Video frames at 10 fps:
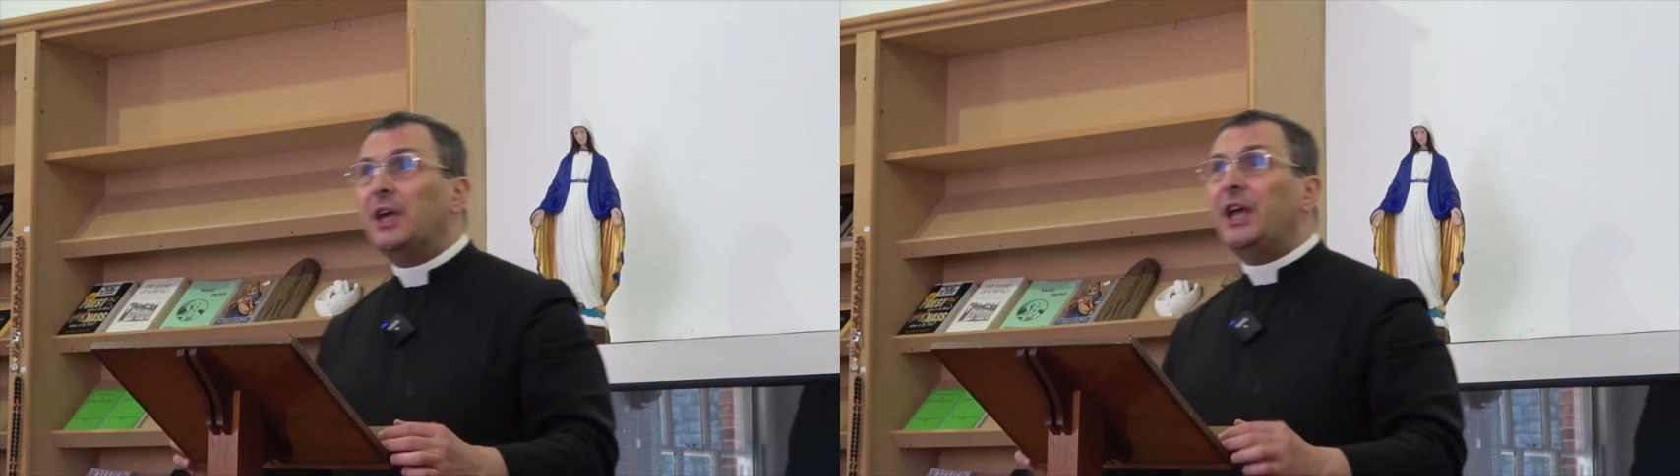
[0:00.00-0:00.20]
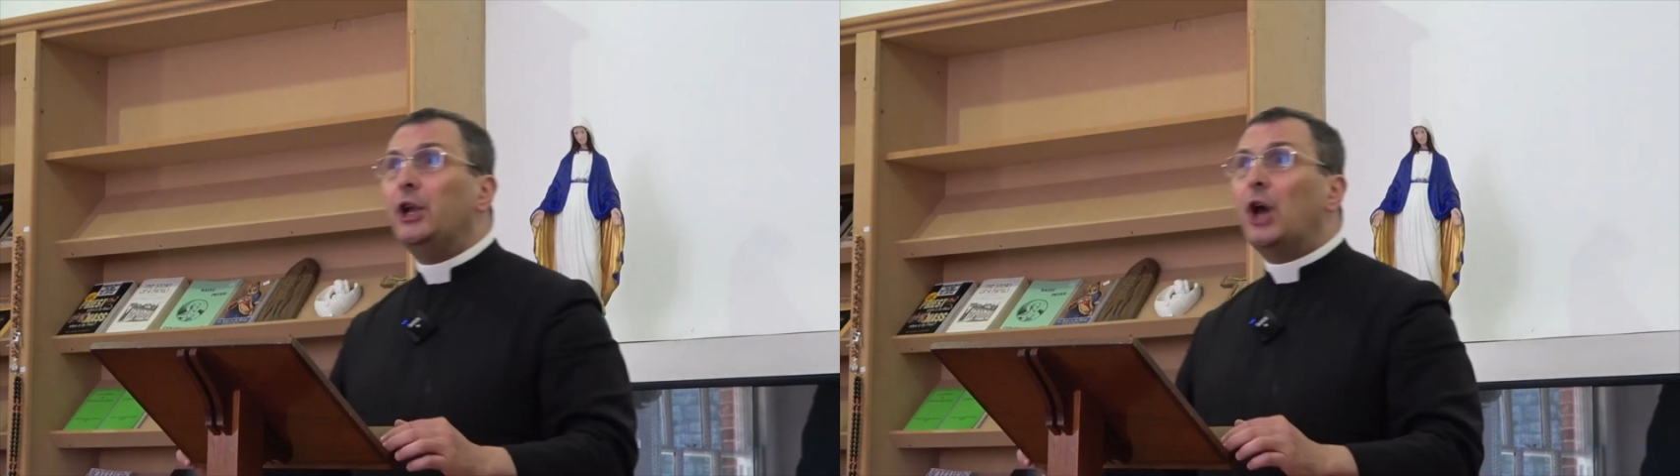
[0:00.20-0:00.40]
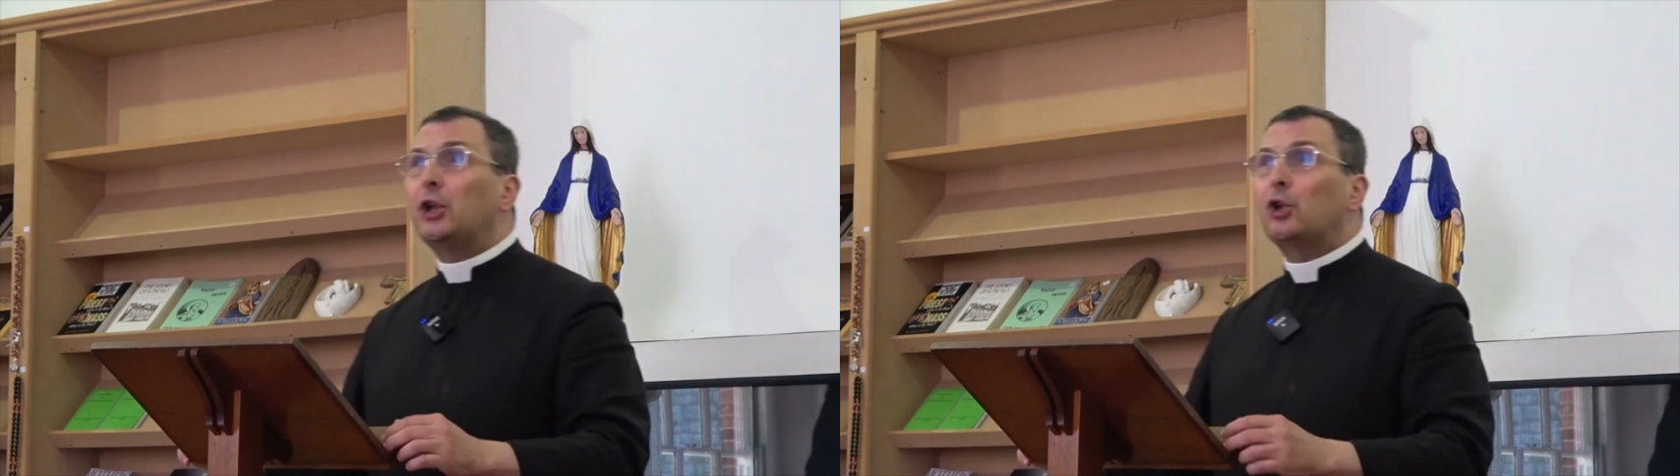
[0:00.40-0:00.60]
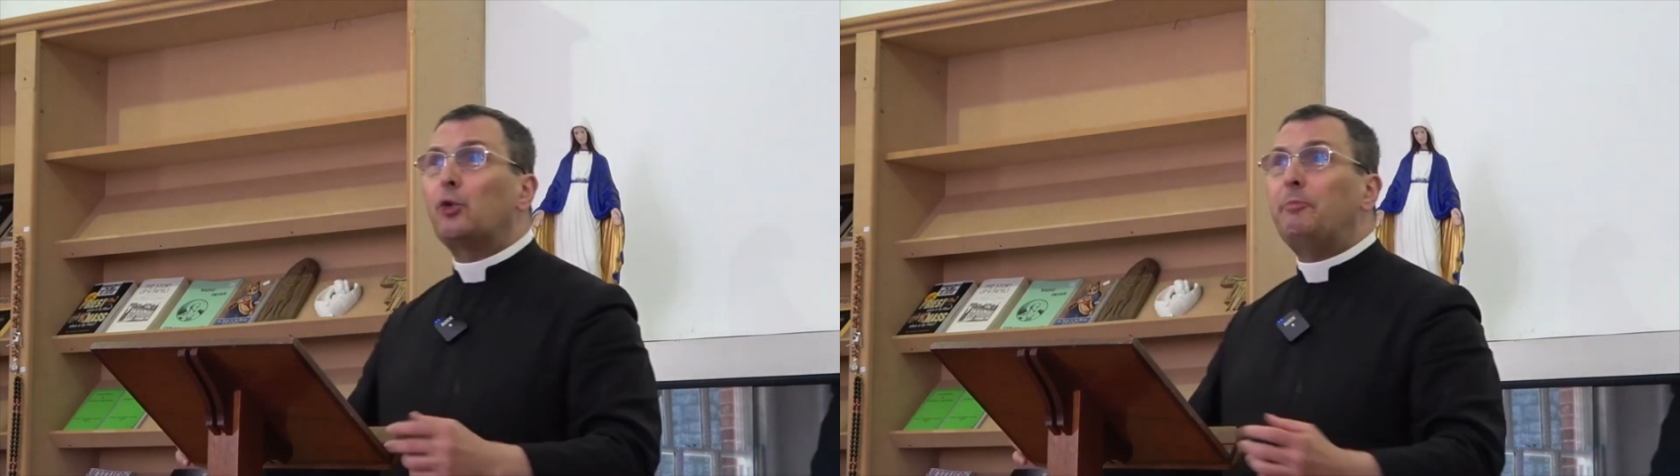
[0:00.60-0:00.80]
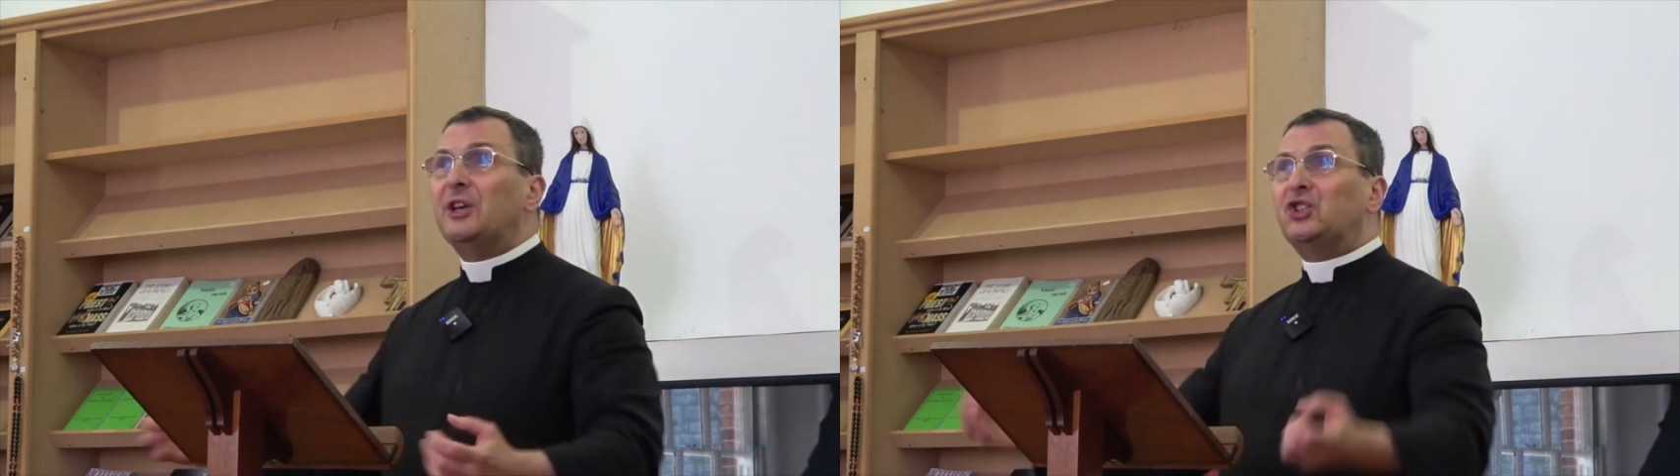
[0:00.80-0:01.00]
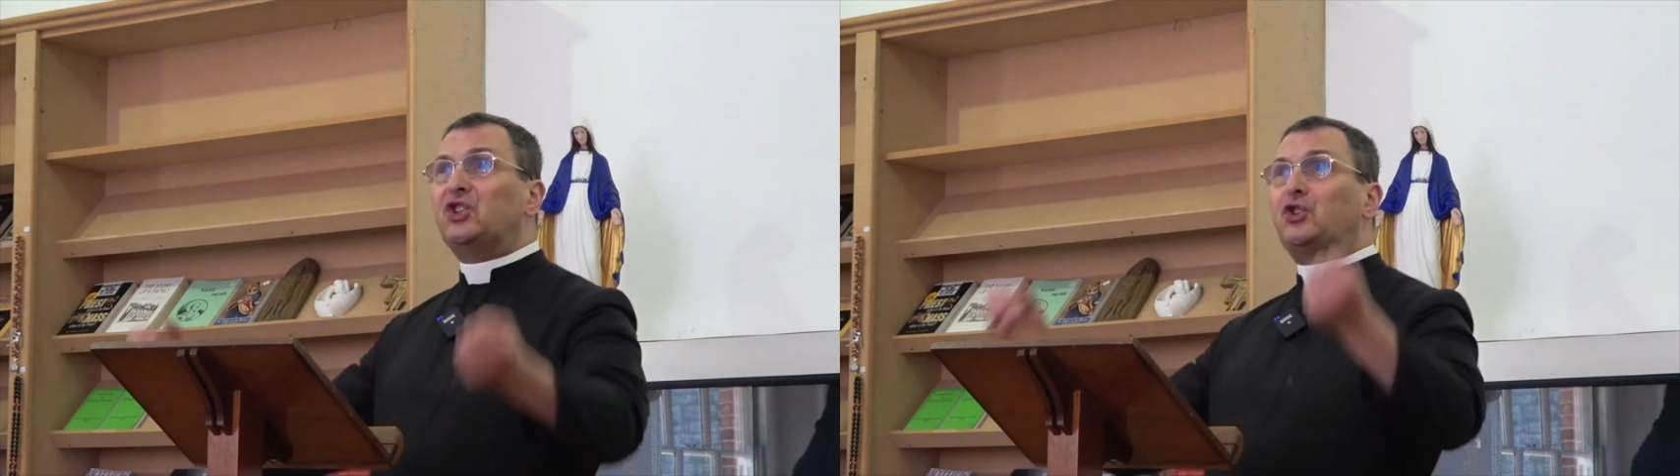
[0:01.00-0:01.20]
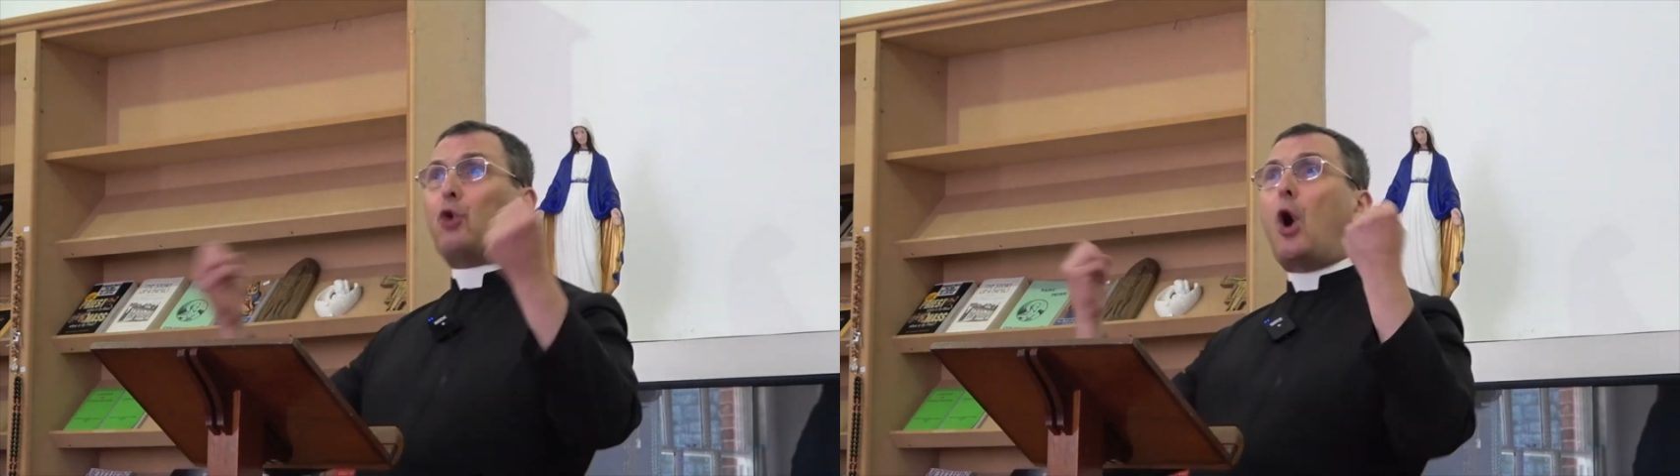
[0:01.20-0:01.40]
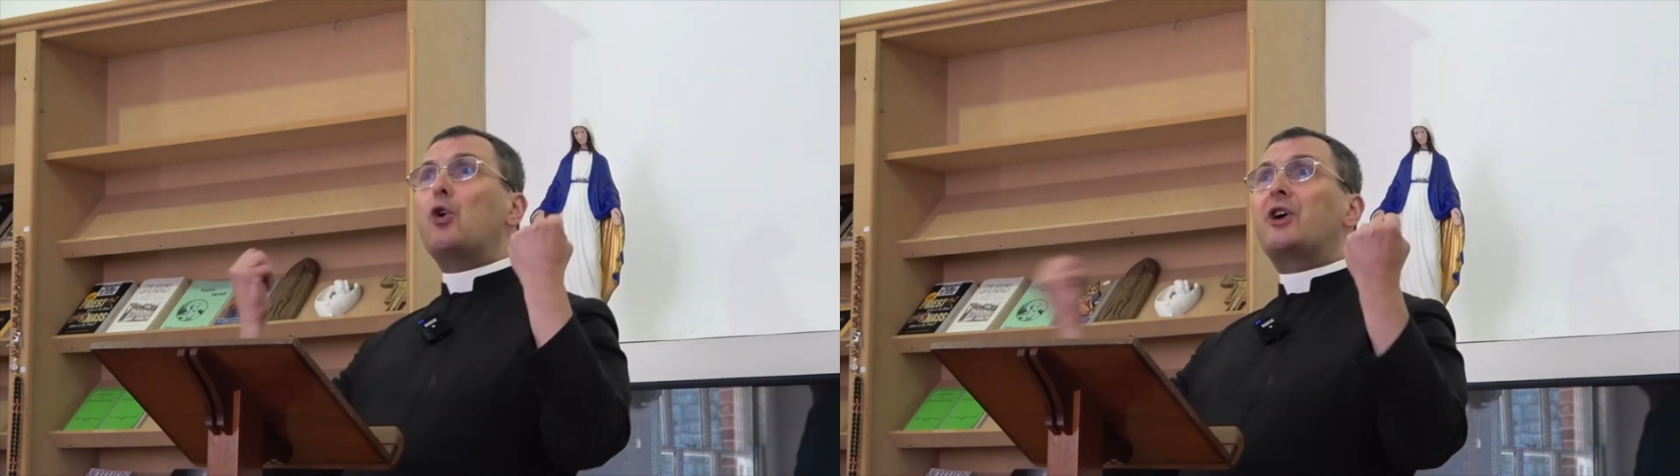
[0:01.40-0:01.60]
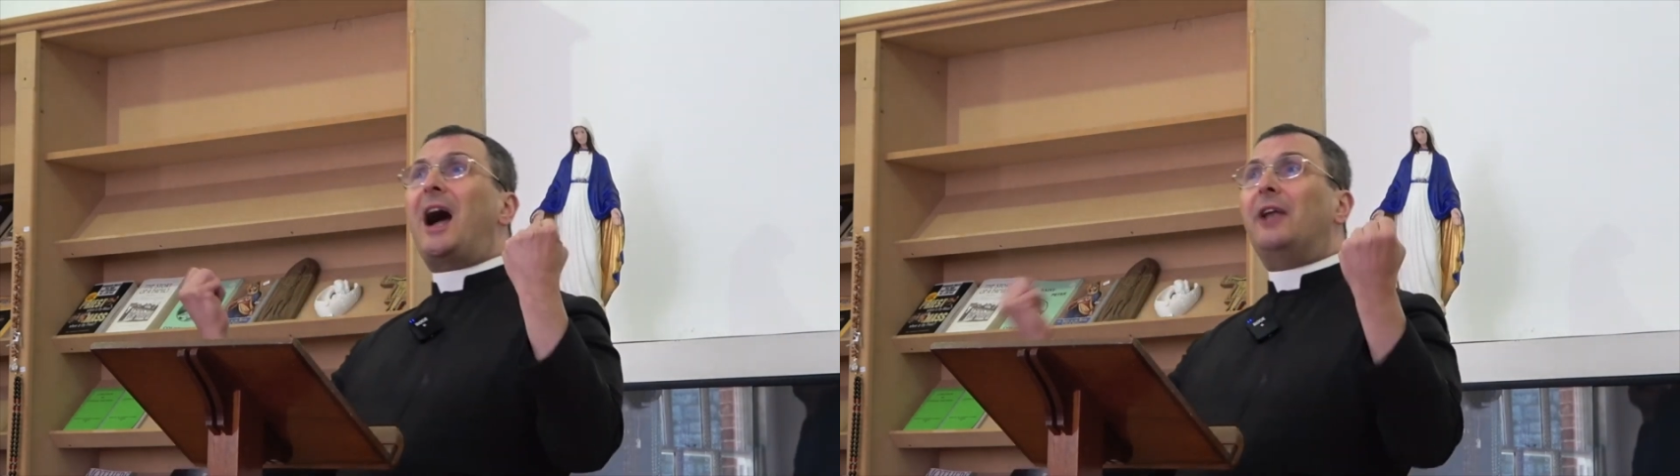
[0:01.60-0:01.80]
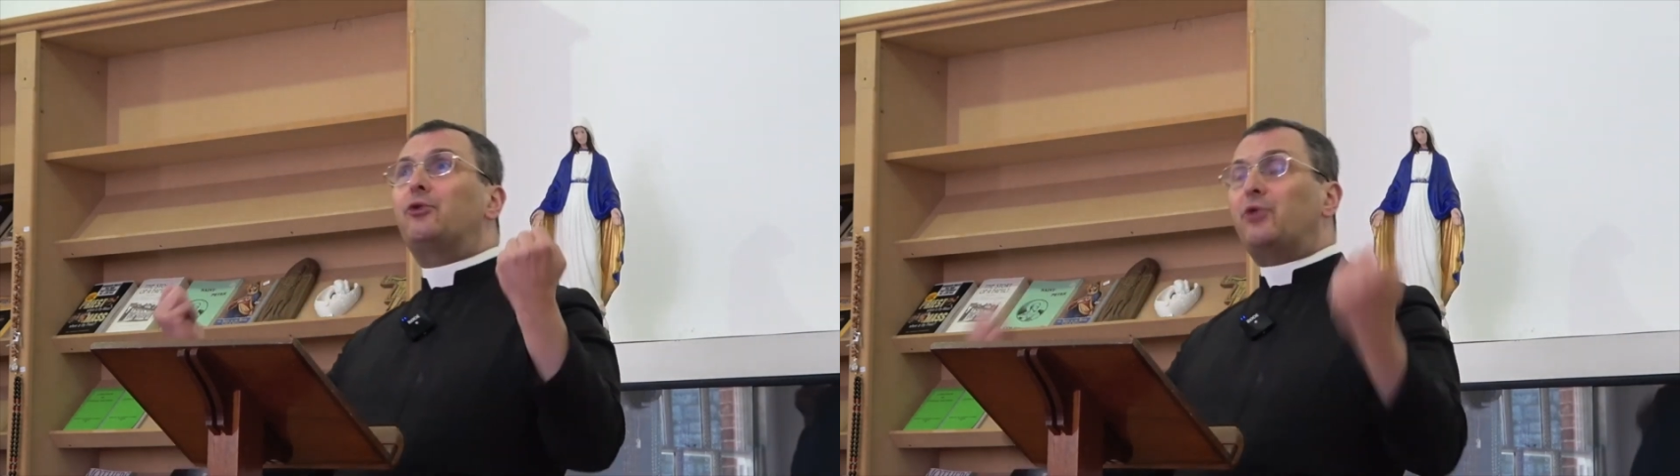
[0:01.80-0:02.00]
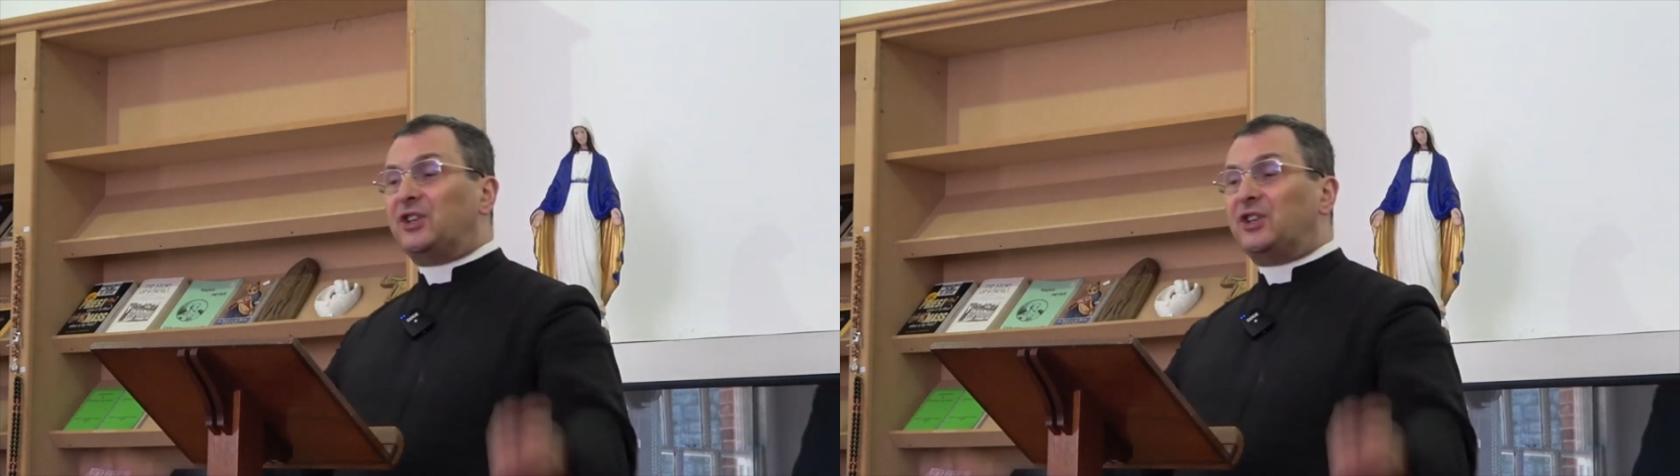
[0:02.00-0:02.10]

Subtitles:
in order to be a strong country,